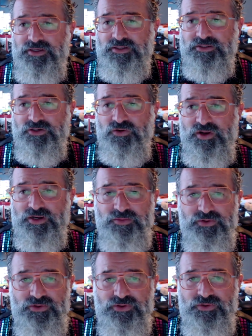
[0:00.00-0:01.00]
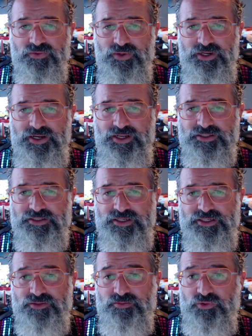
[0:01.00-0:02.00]
It's incredible when an
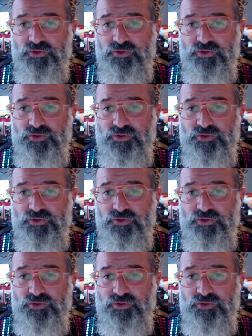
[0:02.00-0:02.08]
essay is